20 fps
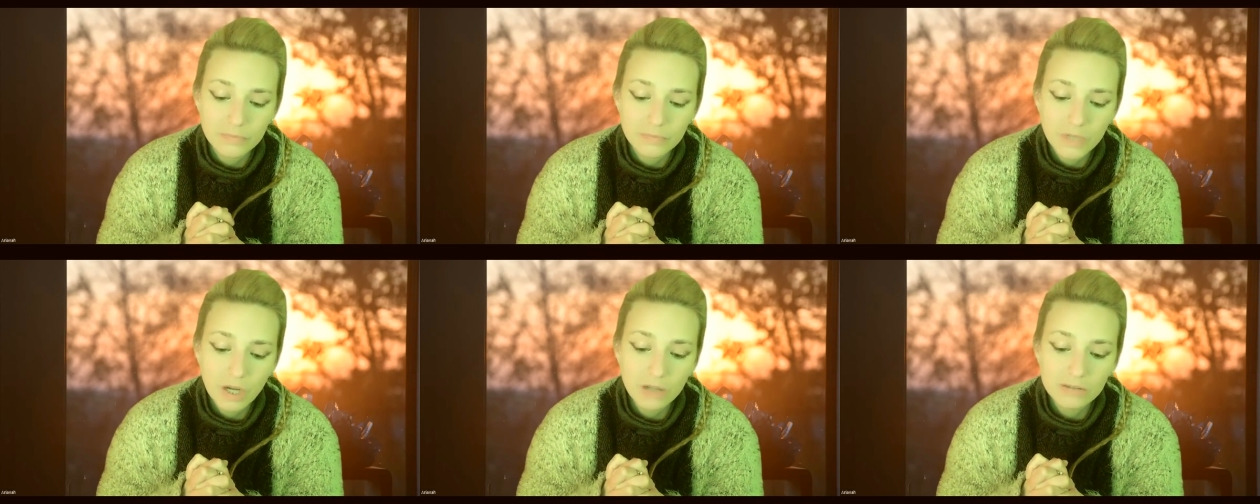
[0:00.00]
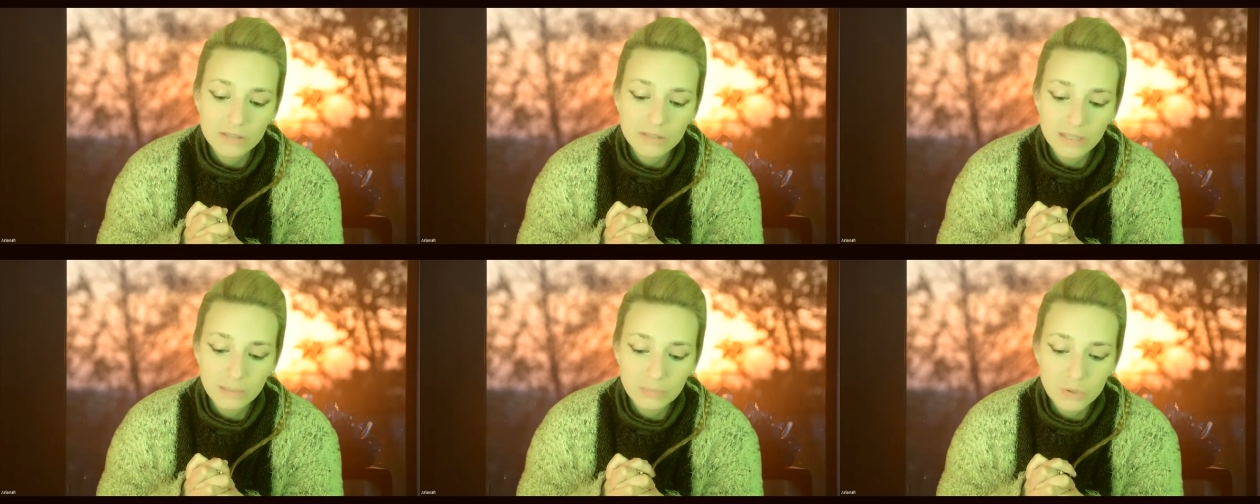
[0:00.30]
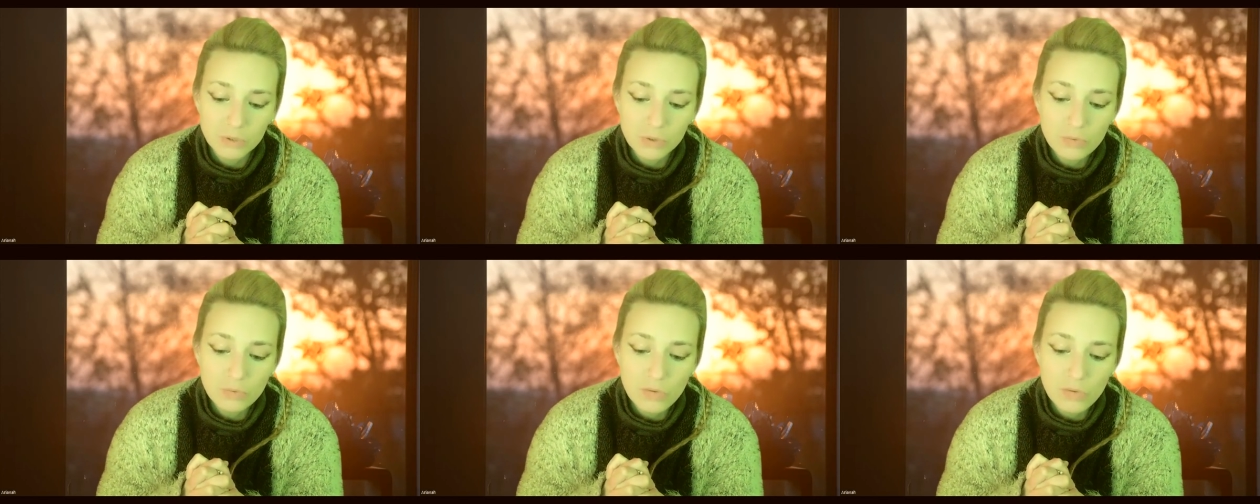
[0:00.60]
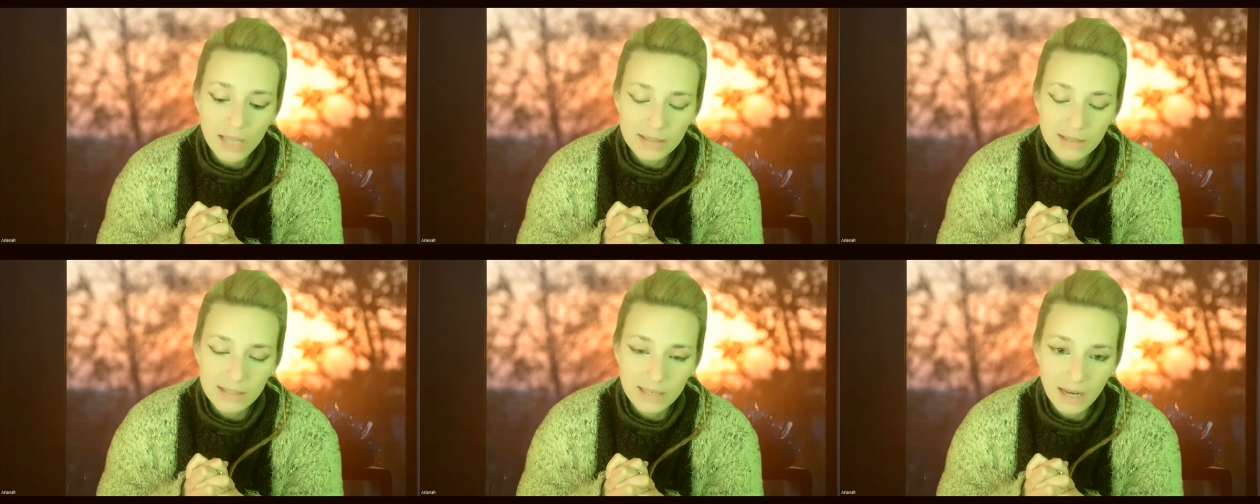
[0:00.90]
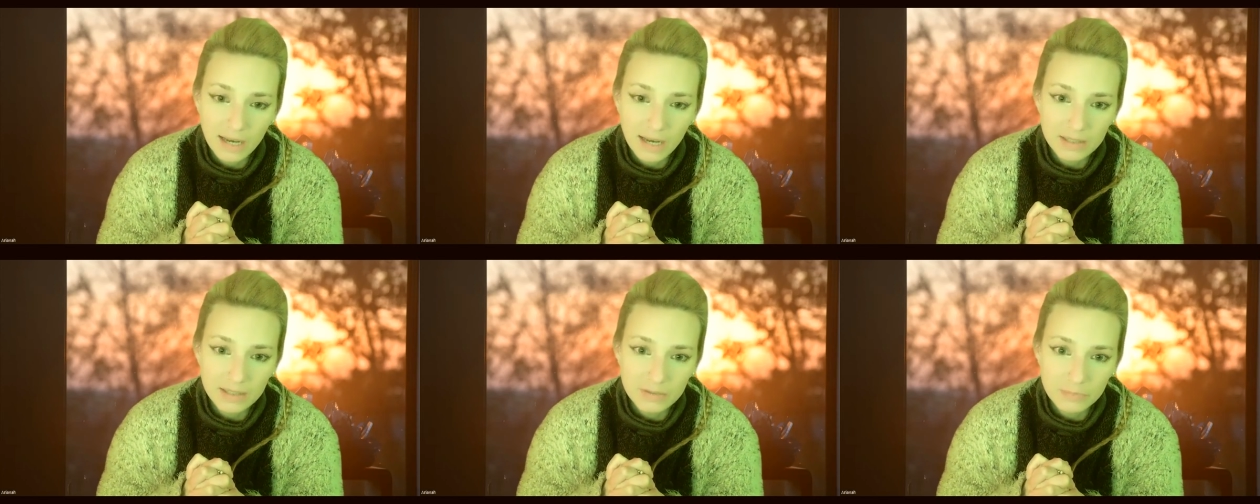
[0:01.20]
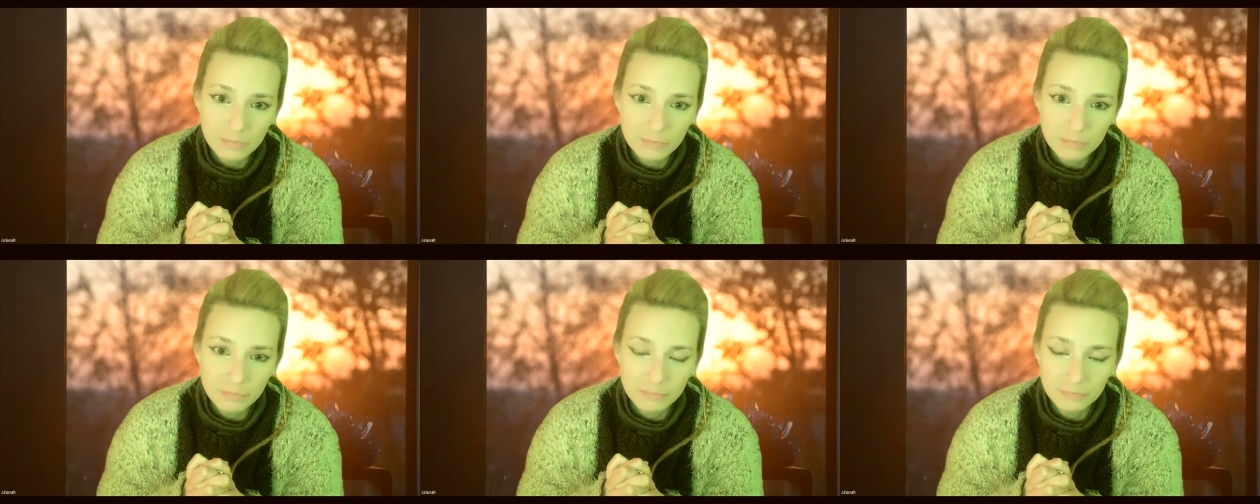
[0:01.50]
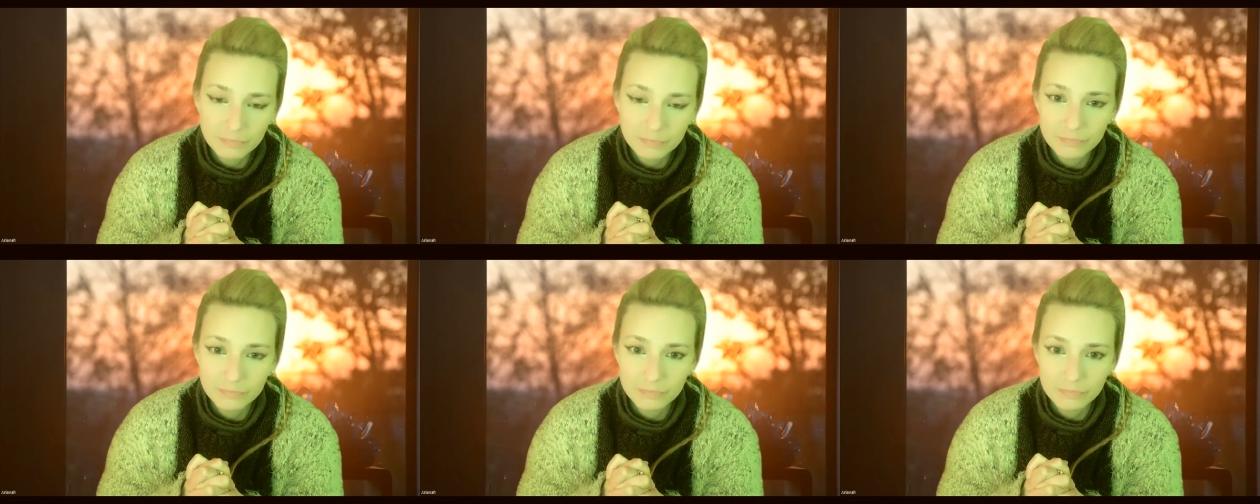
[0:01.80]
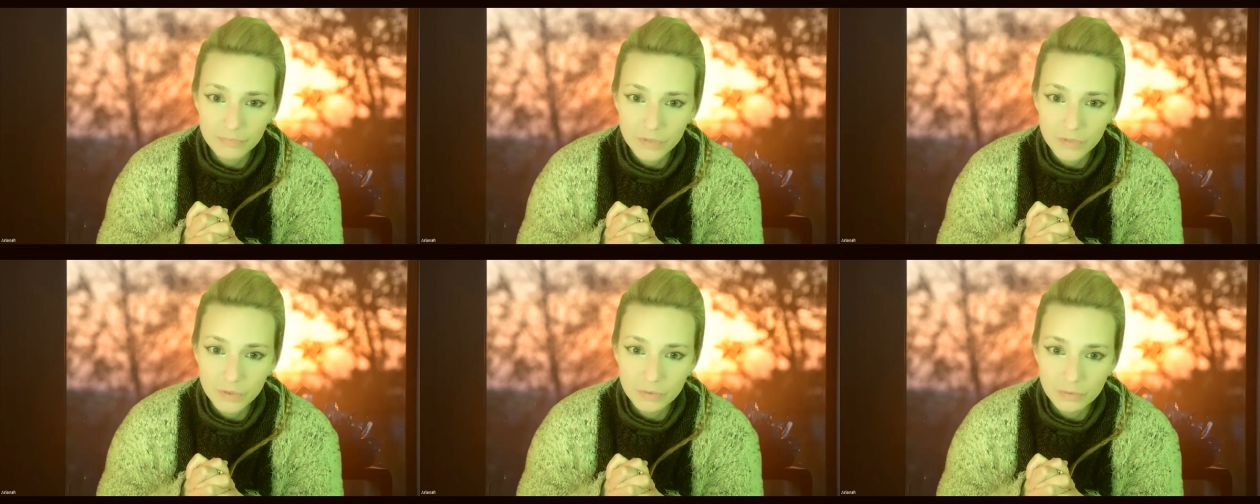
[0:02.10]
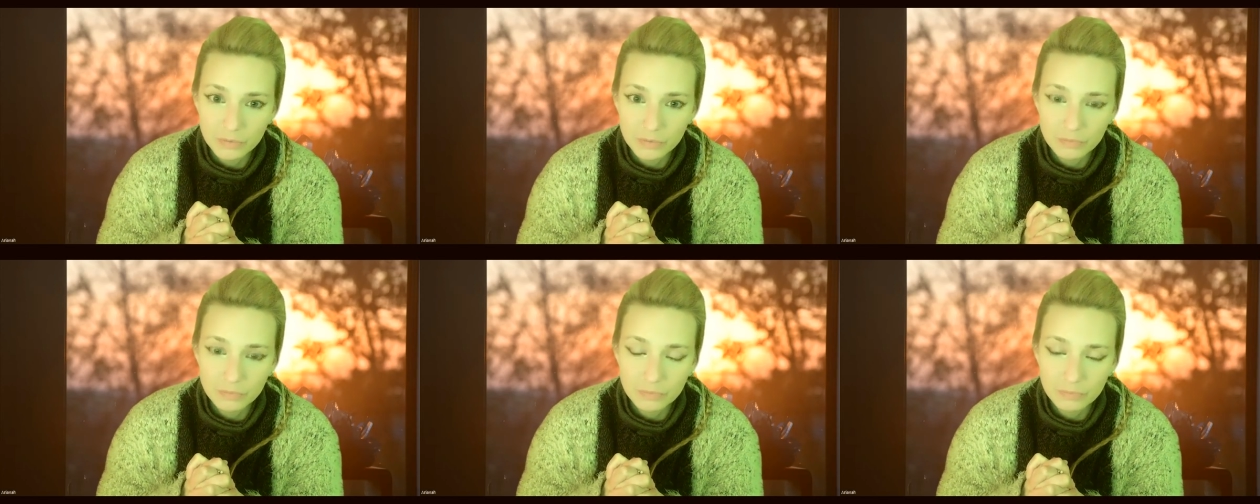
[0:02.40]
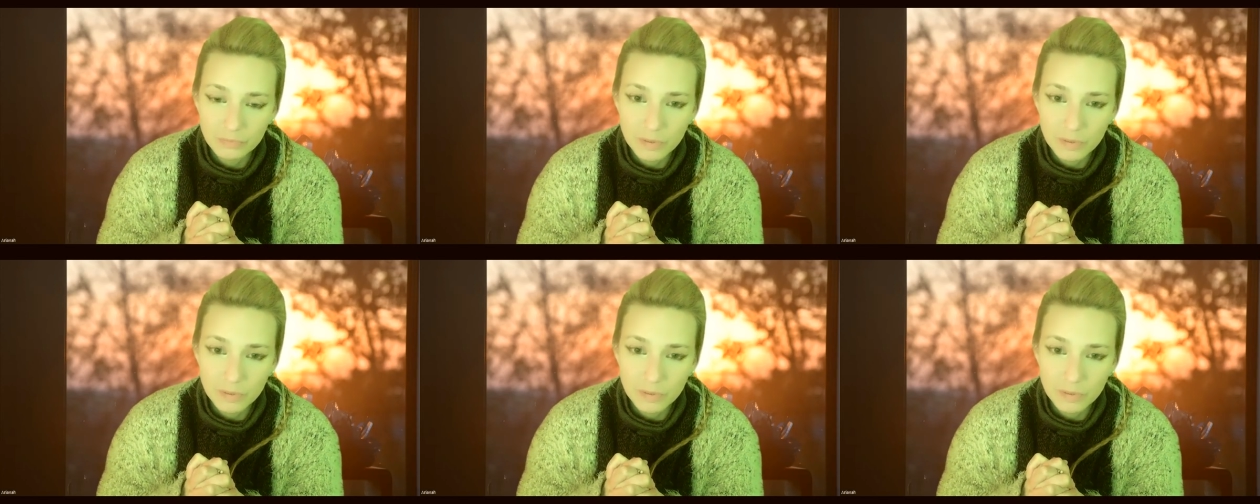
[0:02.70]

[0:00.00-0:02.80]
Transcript: concept to gaslight you know